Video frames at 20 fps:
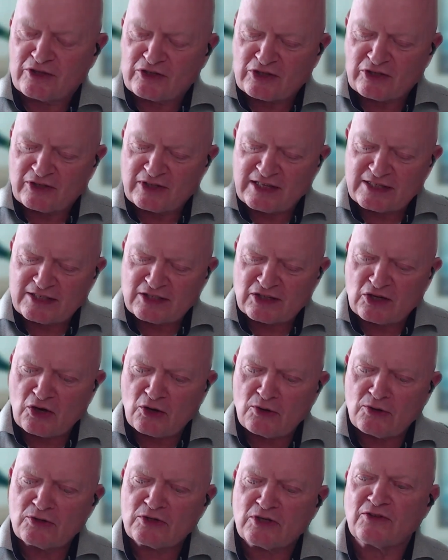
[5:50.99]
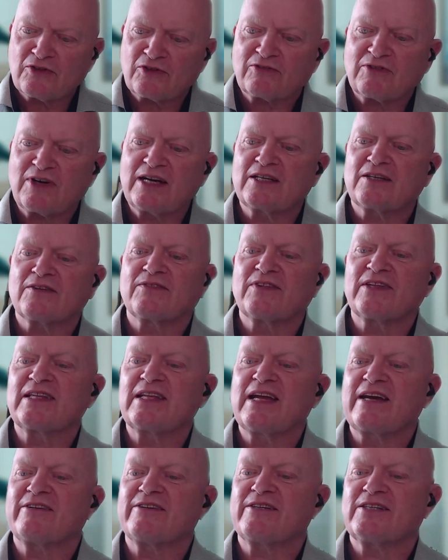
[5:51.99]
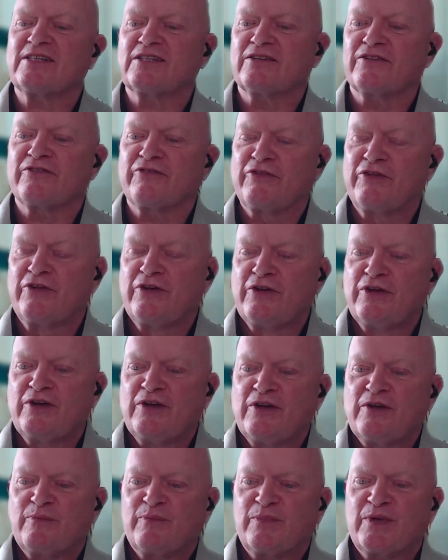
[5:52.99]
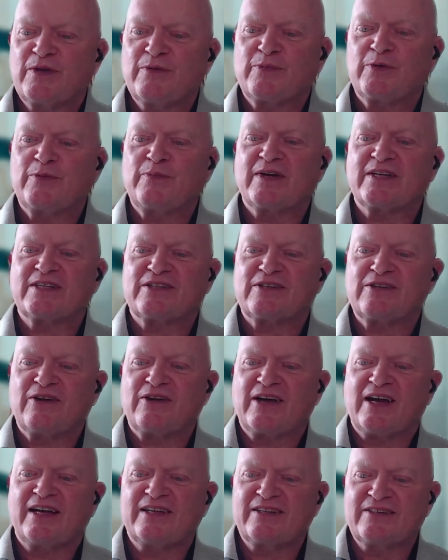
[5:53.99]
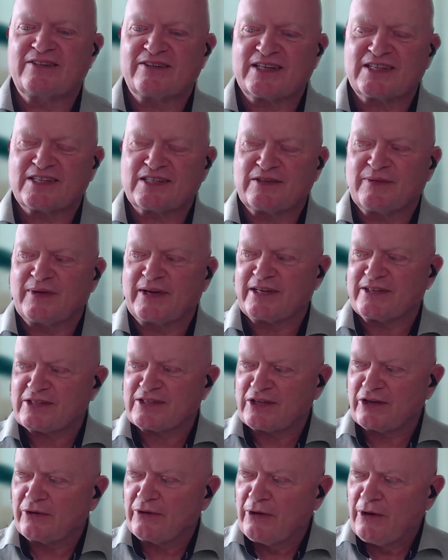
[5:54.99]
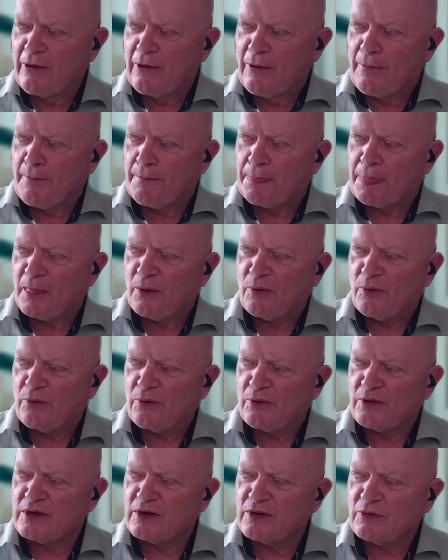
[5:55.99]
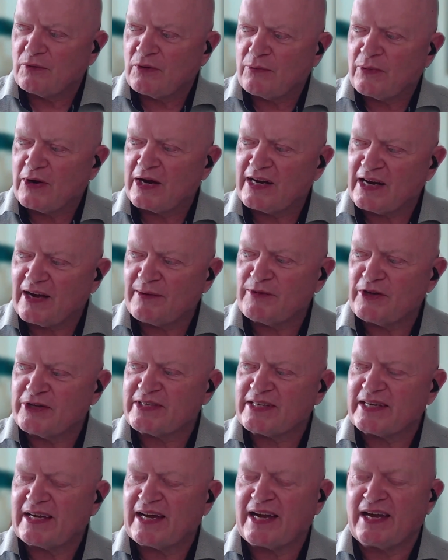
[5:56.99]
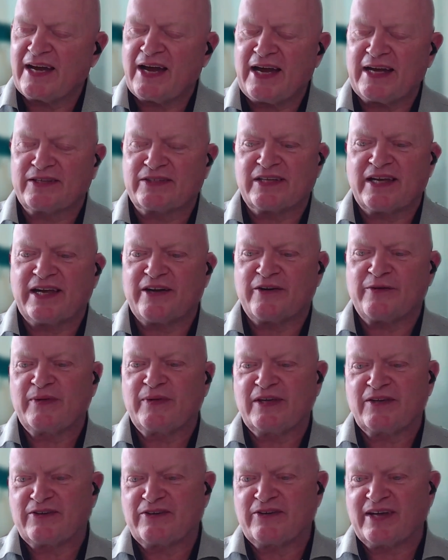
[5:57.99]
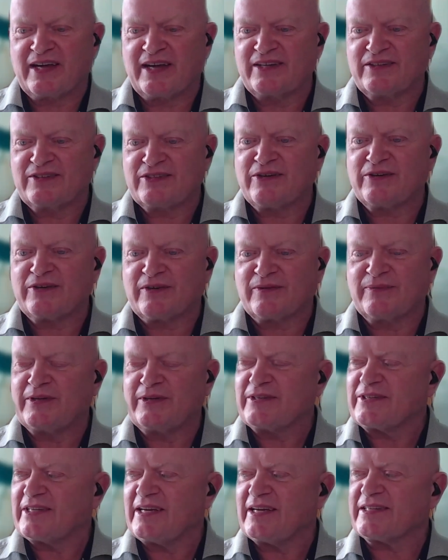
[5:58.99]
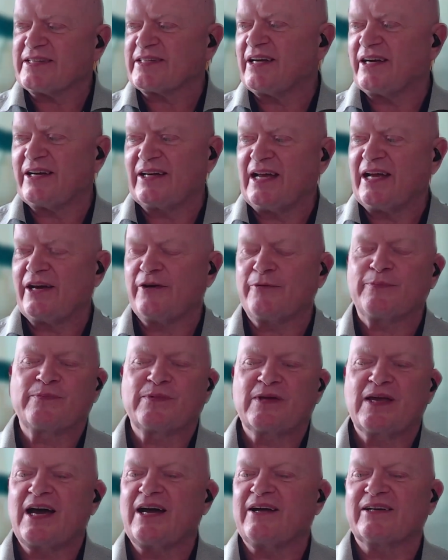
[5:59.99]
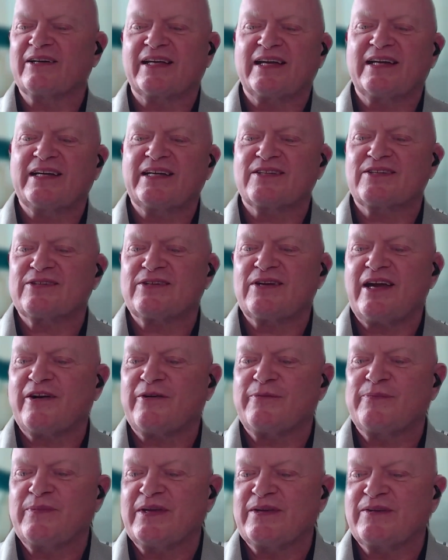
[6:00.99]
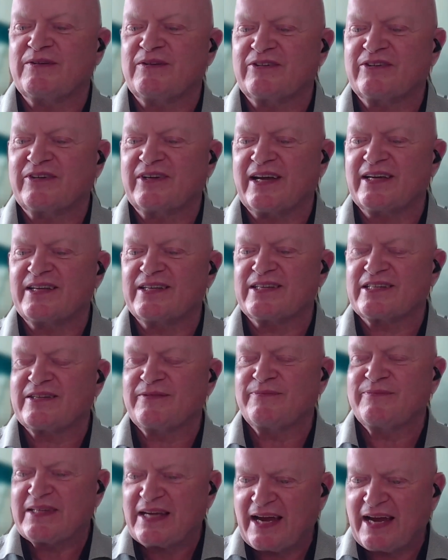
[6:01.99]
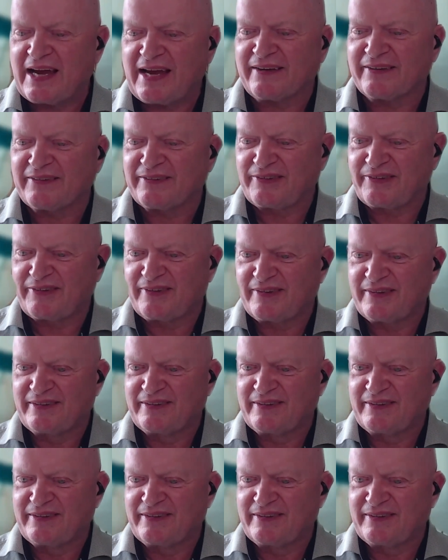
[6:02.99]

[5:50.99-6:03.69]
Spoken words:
So this golden thread of the narrative, people must not underestimate. So when I'm using AI to help me create documents, yes, I'll get it to help me create some text.